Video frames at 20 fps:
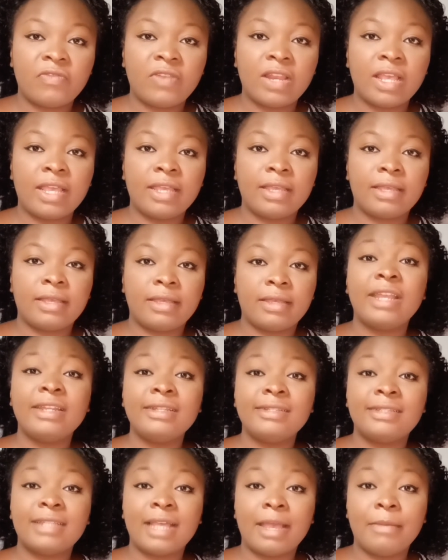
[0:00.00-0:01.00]
Like,
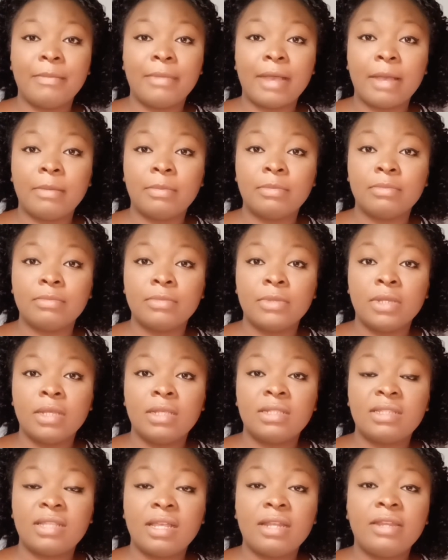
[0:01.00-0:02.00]
anytime I'm
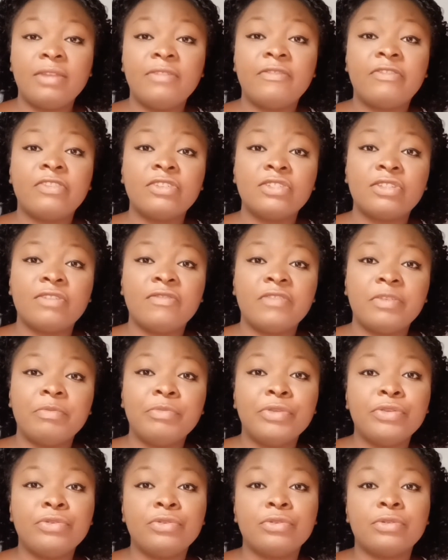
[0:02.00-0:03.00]
standing in front of a
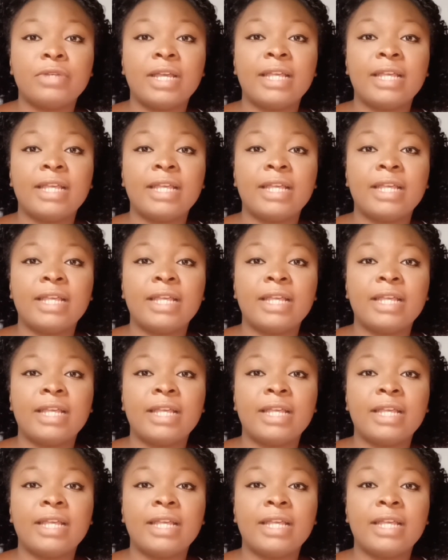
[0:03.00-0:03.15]
mirror,